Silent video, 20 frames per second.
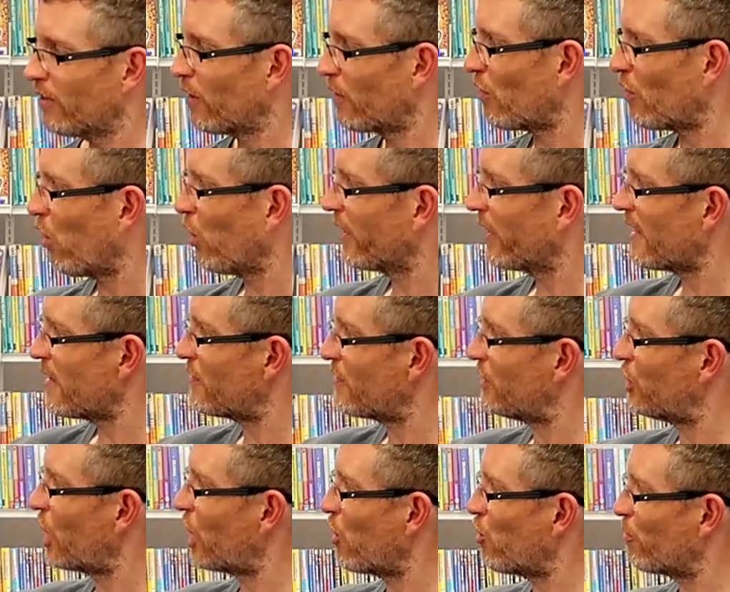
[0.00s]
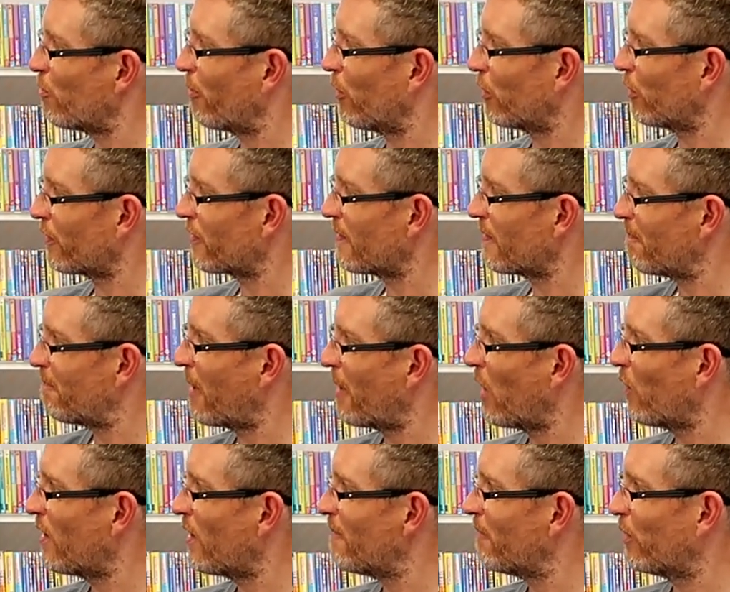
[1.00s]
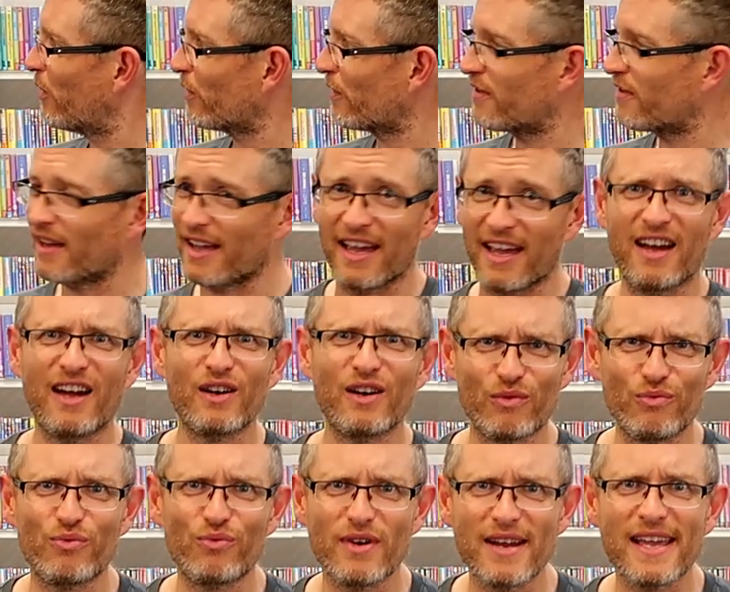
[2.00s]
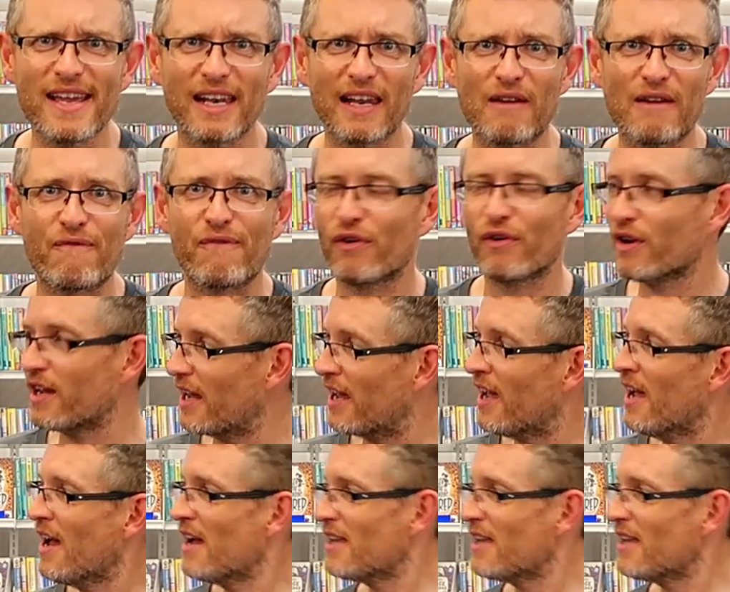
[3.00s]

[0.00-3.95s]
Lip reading: There's all these joke books and poem books here. Really funny.